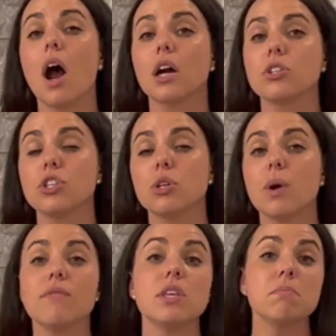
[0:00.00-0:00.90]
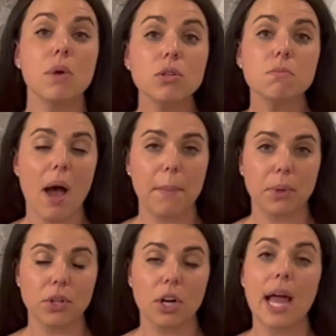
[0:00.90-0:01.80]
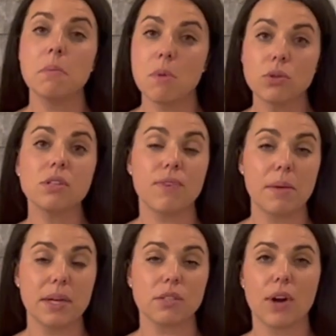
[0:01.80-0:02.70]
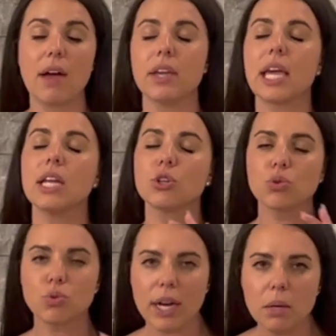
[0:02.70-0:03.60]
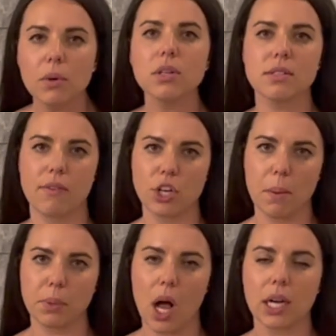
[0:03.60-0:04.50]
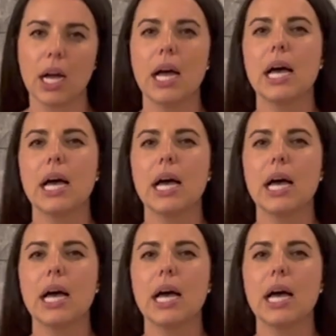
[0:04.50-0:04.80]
are two of the most popular and most famous for having incredible Sauvignon Blanc.